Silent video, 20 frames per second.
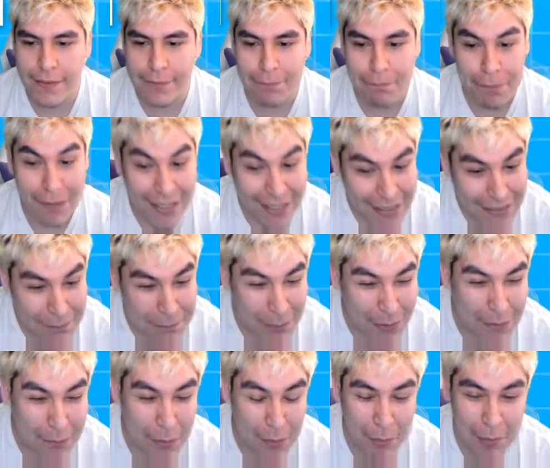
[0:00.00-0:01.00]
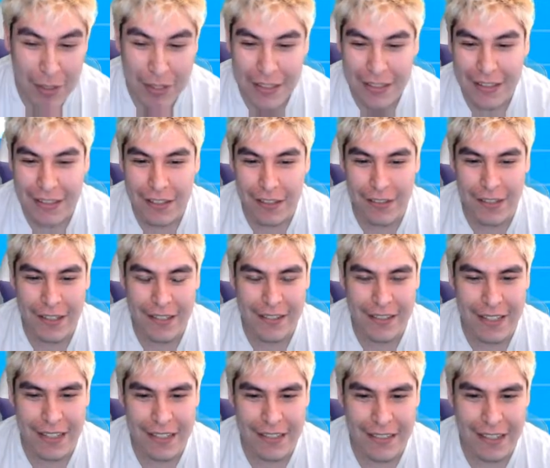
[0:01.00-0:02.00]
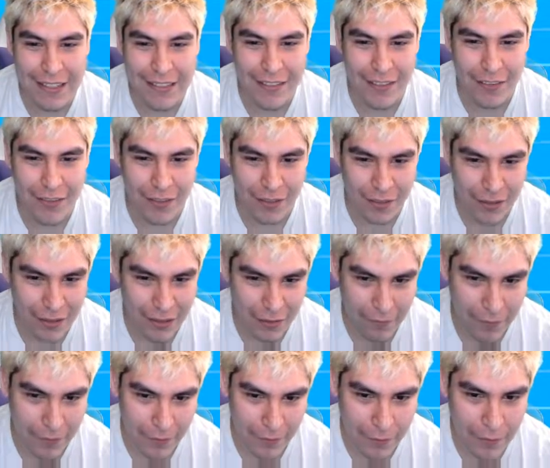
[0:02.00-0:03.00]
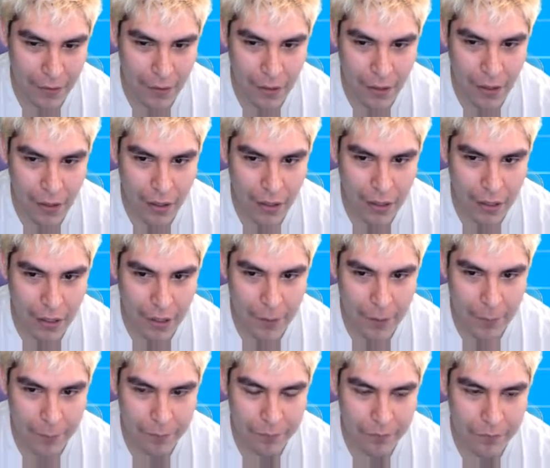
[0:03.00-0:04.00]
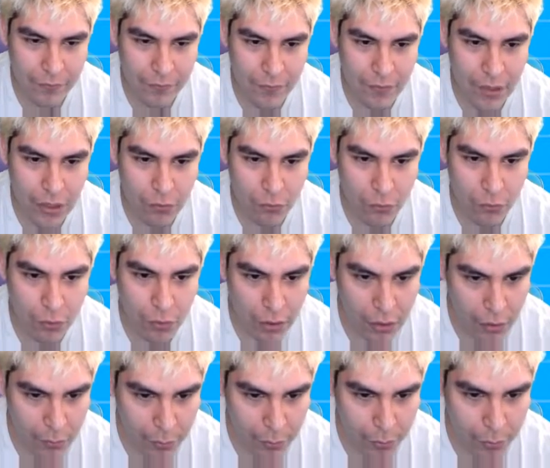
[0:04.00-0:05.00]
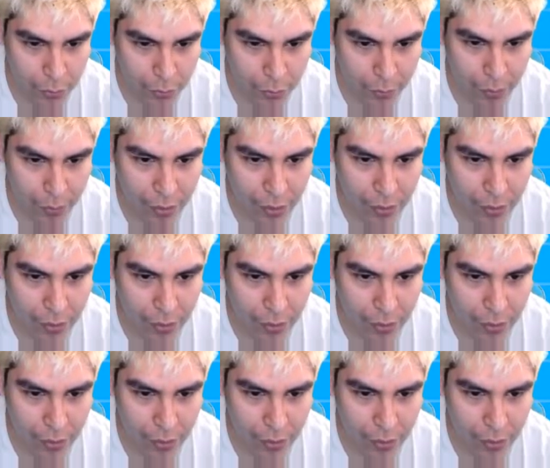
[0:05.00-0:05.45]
But, but, but, but, there is a nice alternative here. Um, Rillaboom